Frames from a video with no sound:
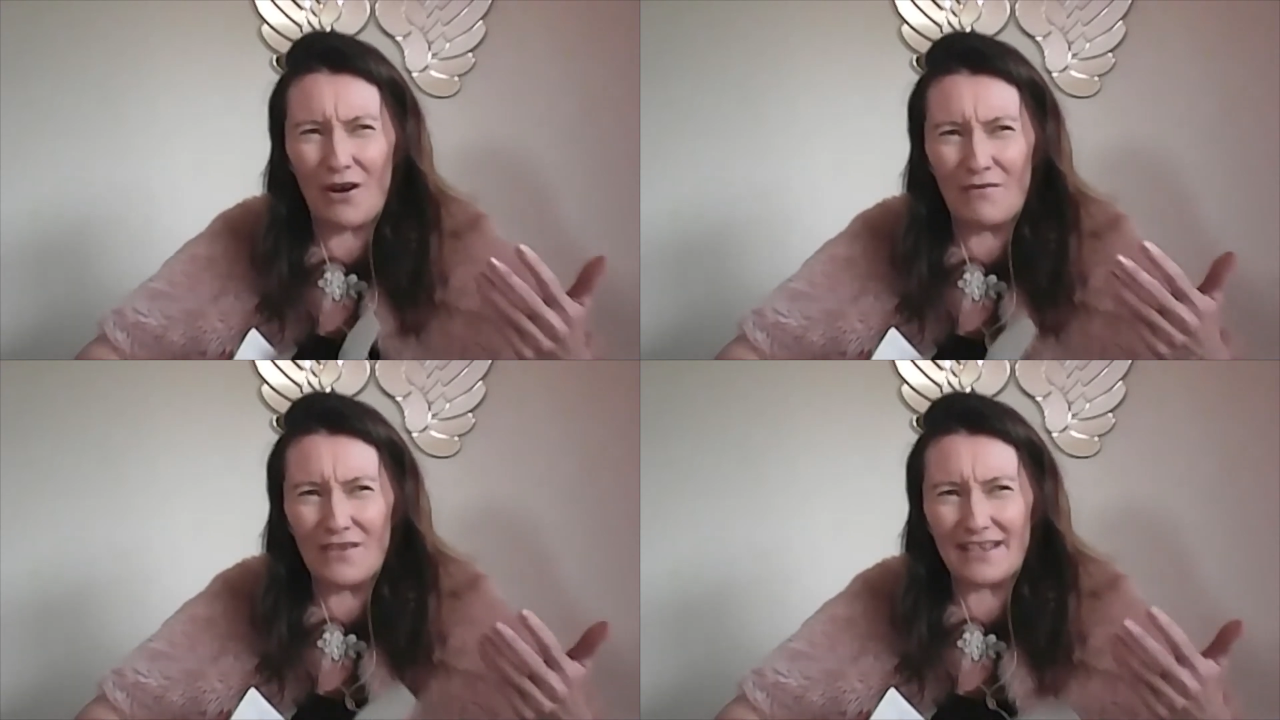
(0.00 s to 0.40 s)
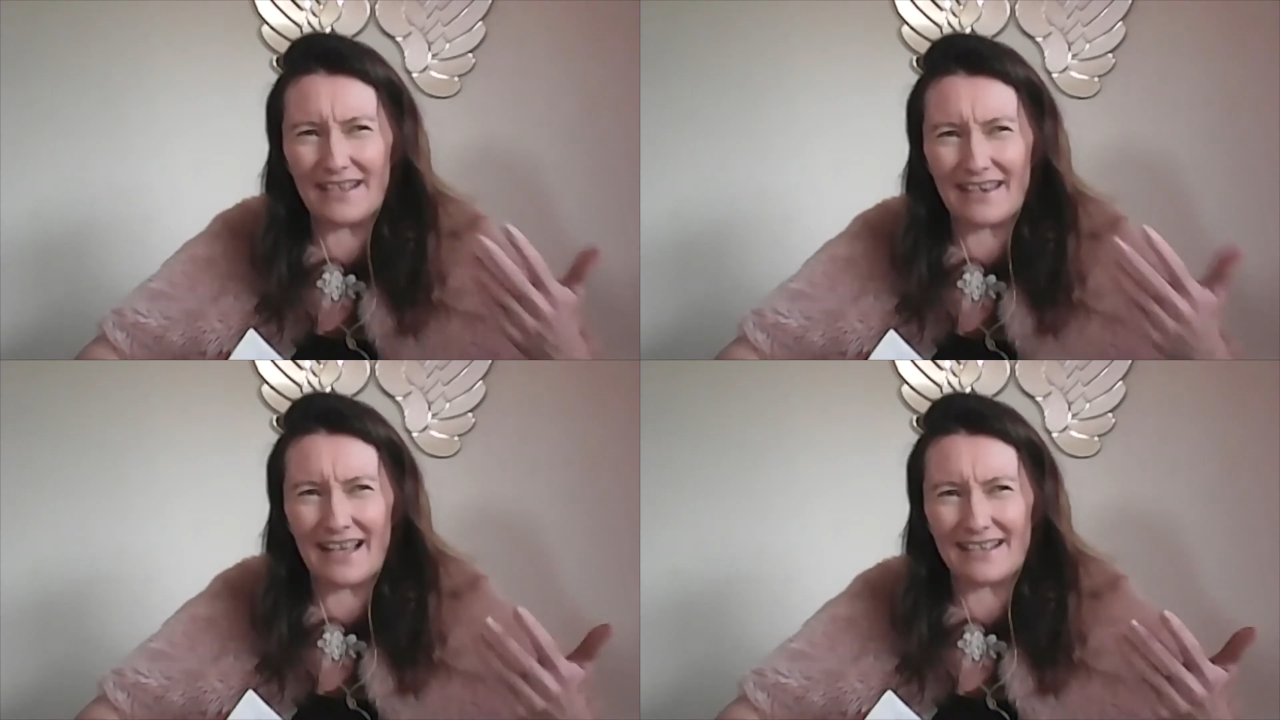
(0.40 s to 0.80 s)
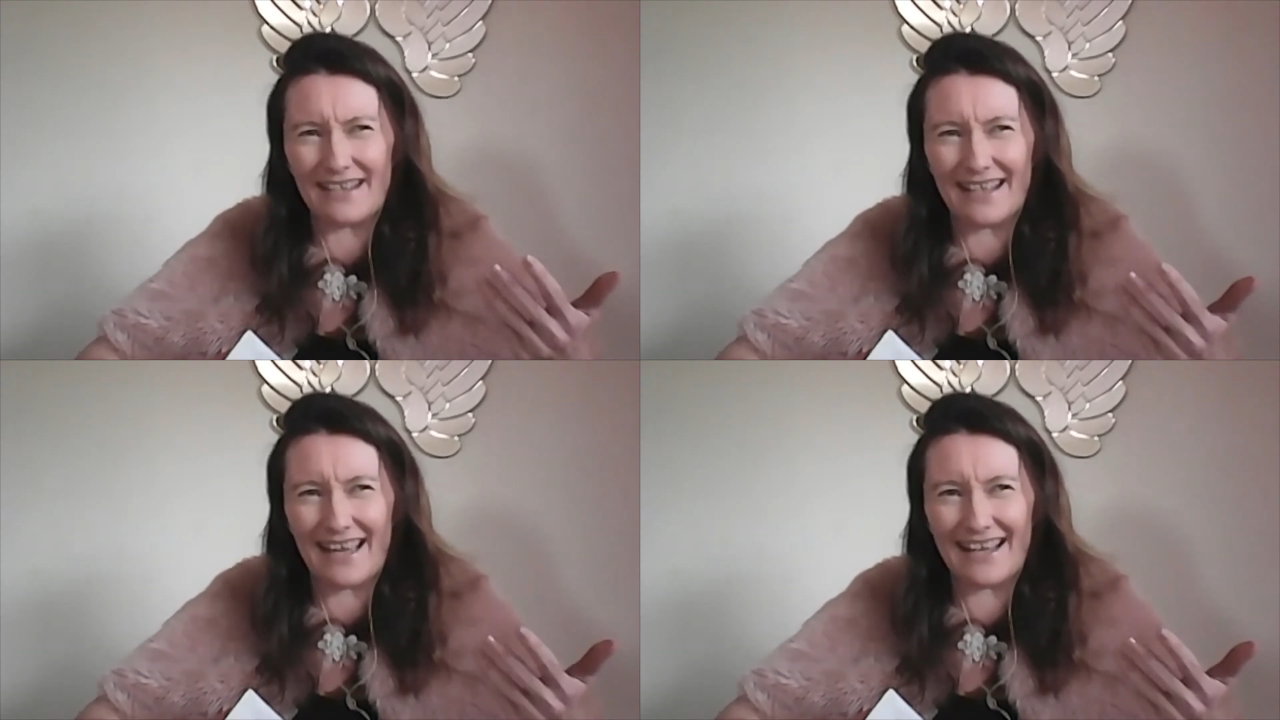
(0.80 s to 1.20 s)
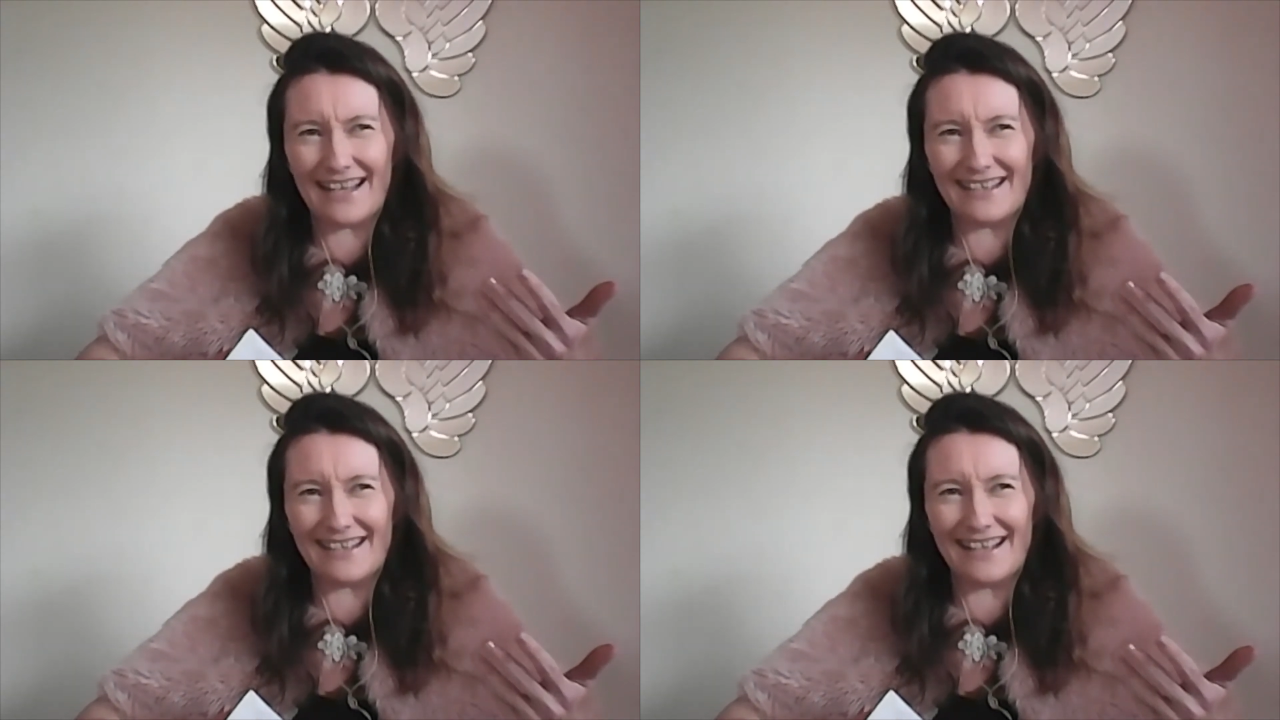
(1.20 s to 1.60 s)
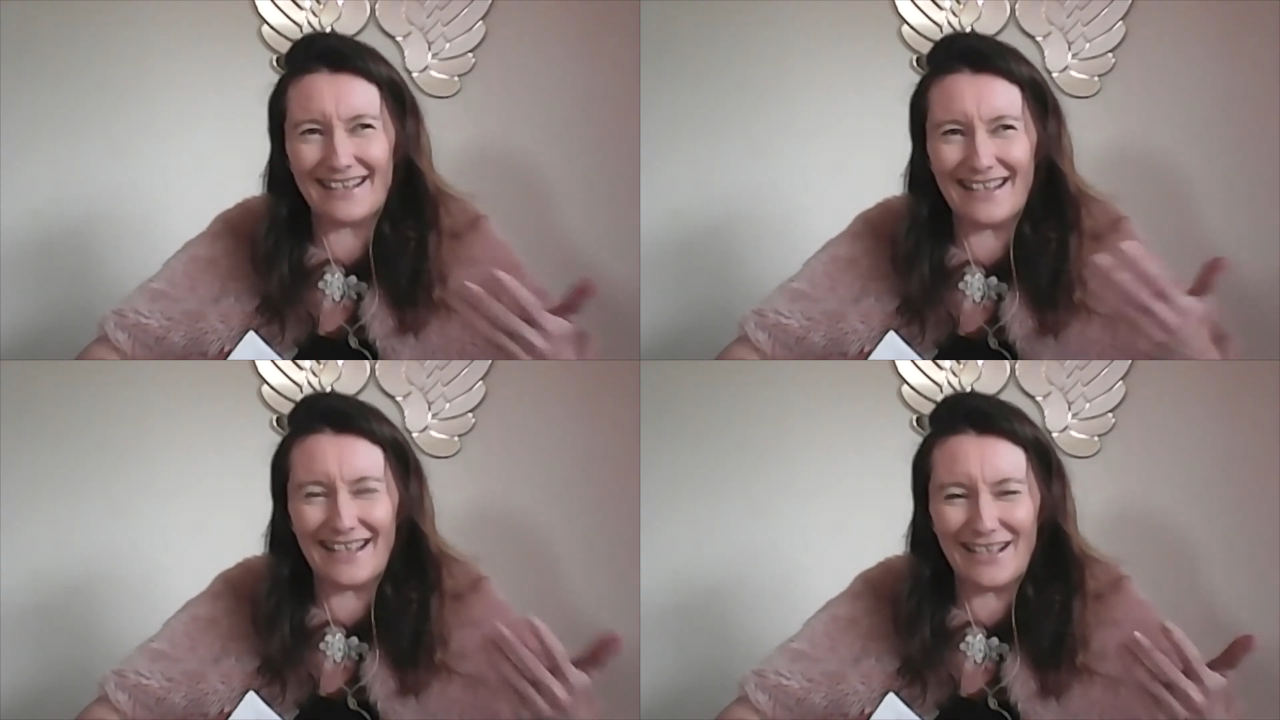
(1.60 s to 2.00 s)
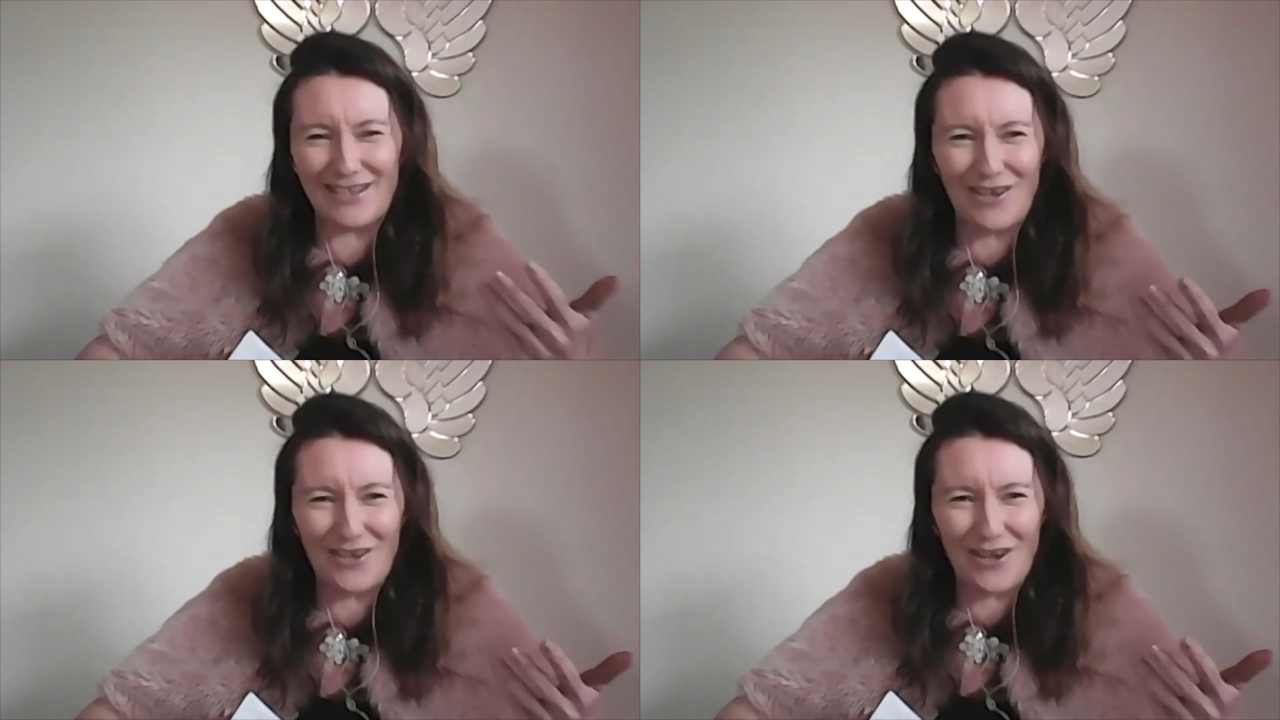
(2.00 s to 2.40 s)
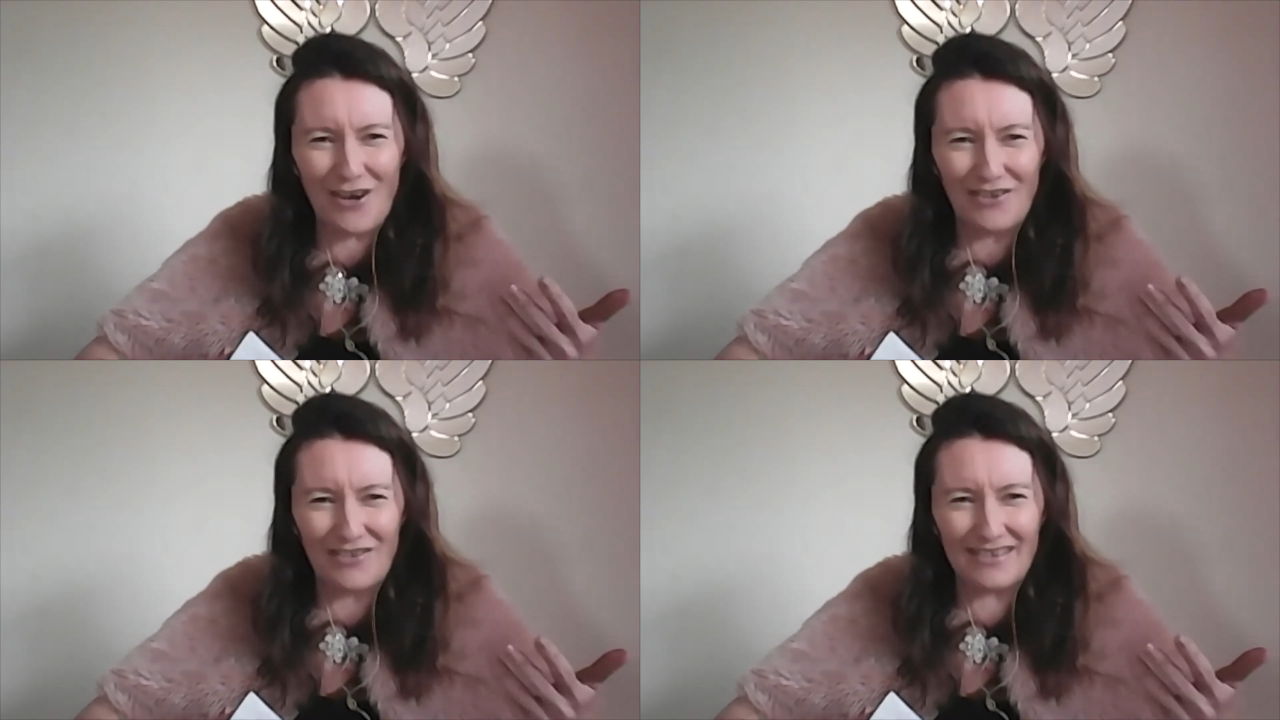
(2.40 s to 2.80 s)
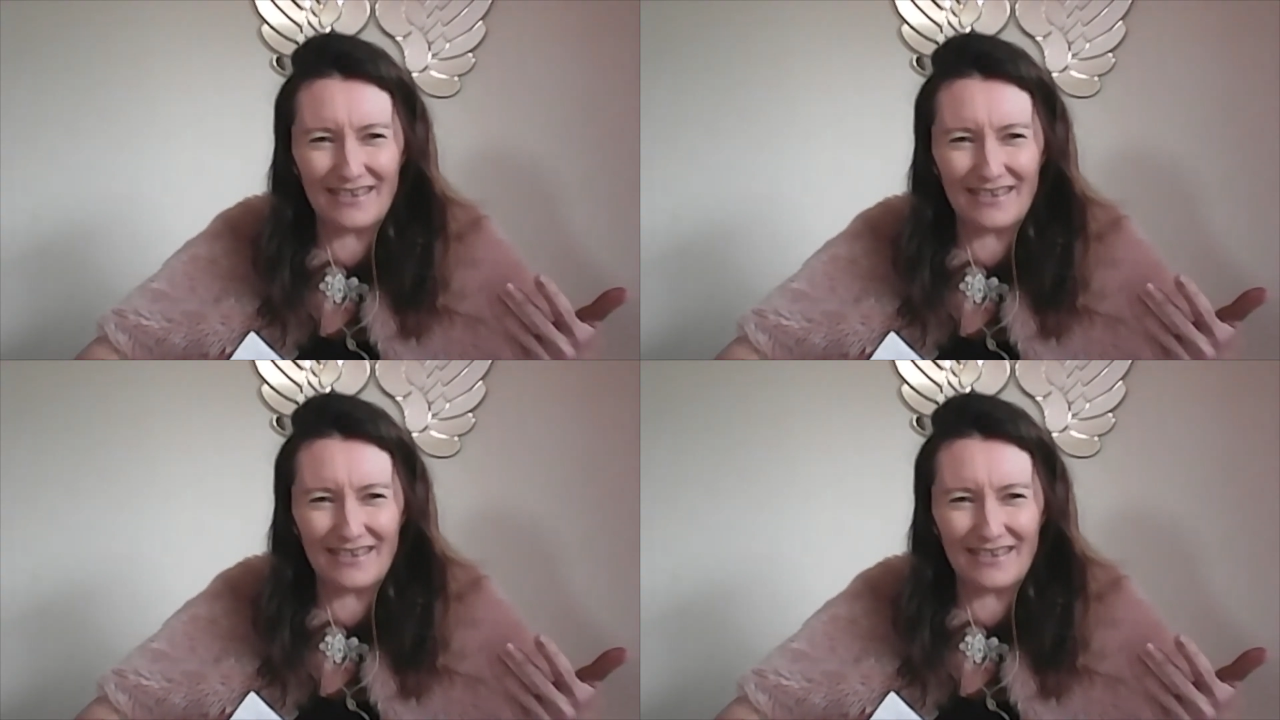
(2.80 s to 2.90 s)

obvious that that's the case as the years gone on.